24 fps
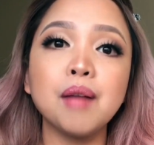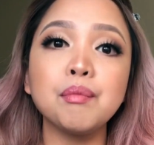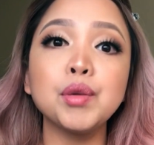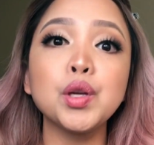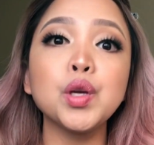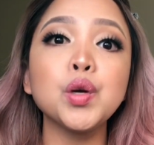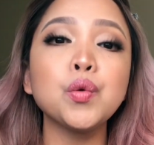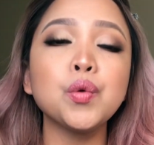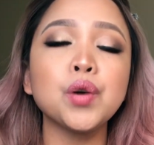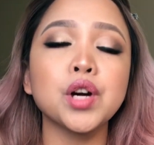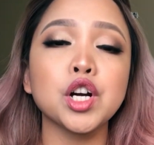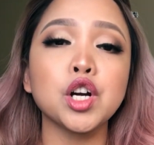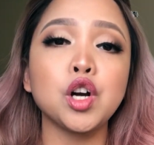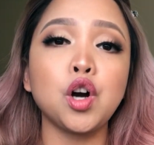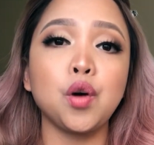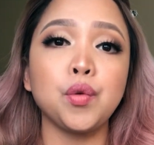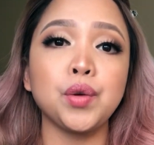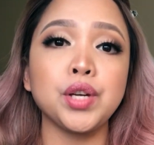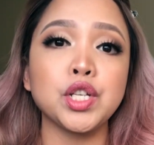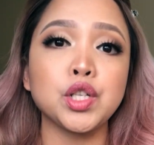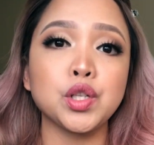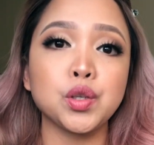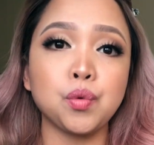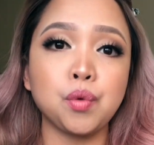You are
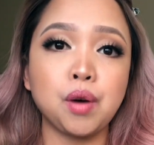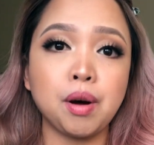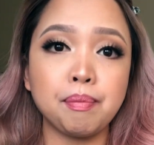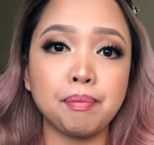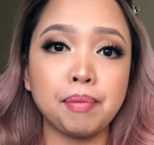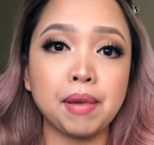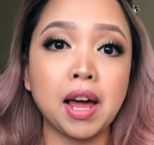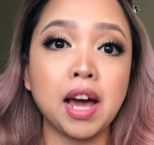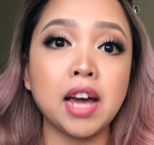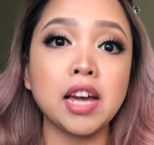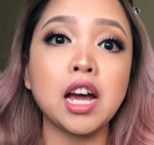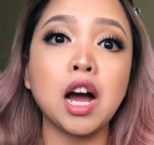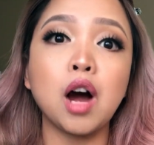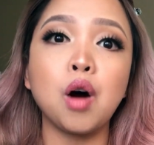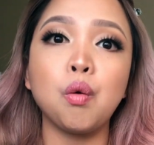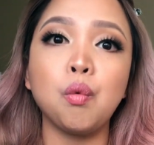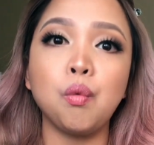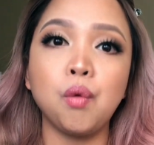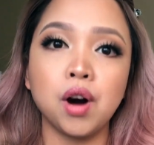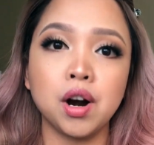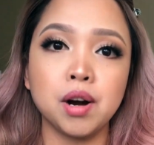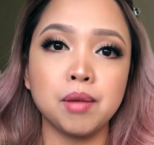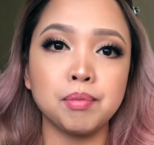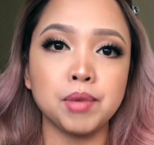going to apply a
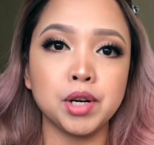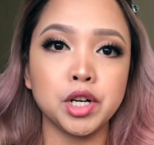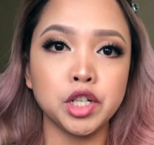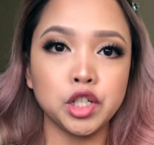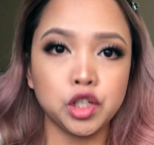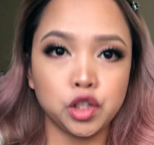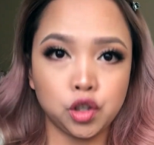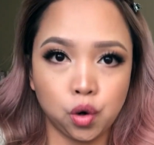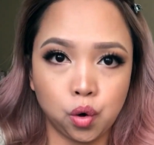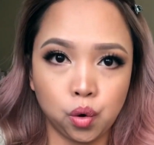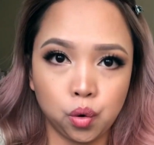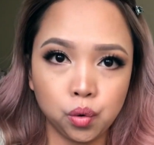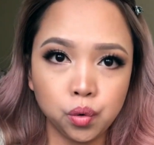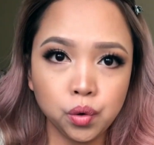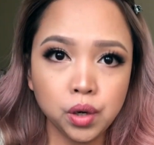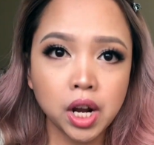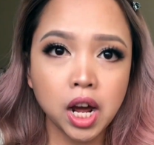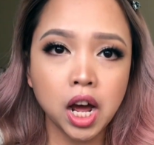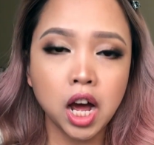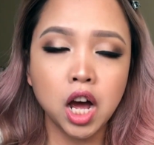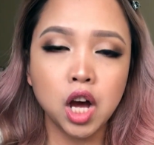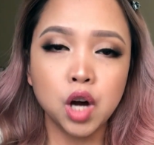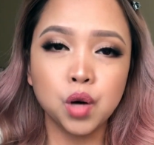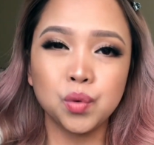warmer tone,
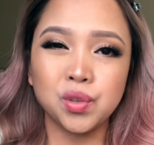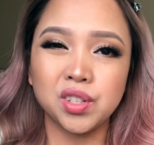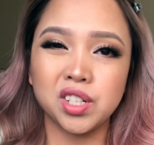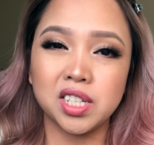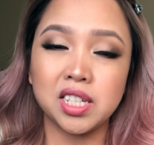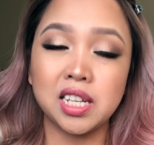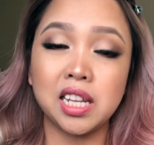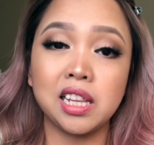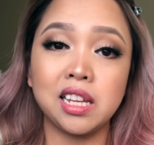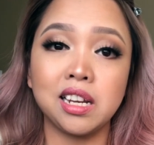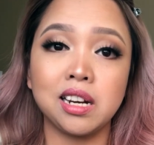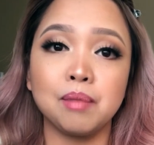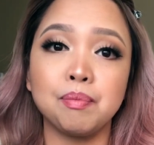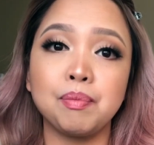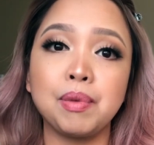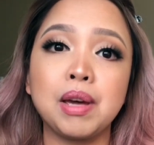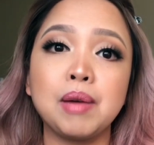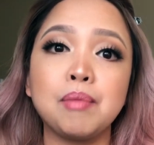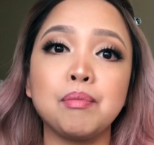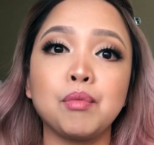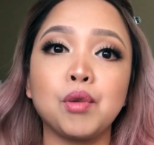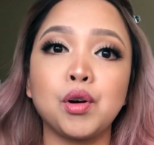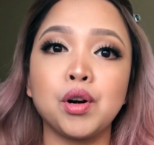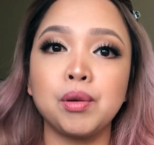which is a little
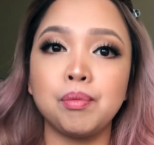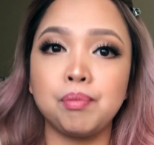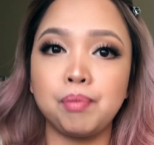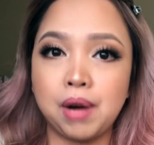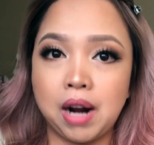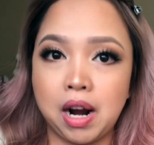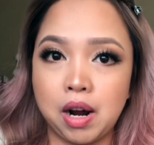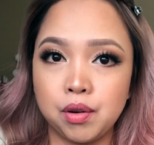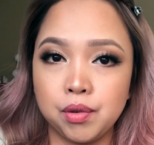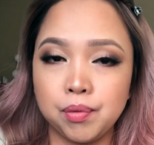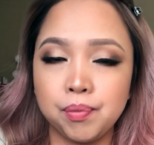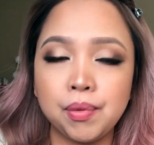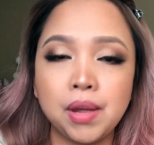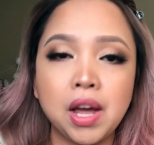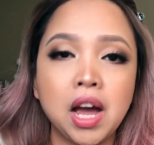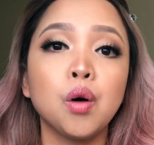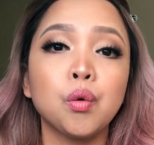bit more brown.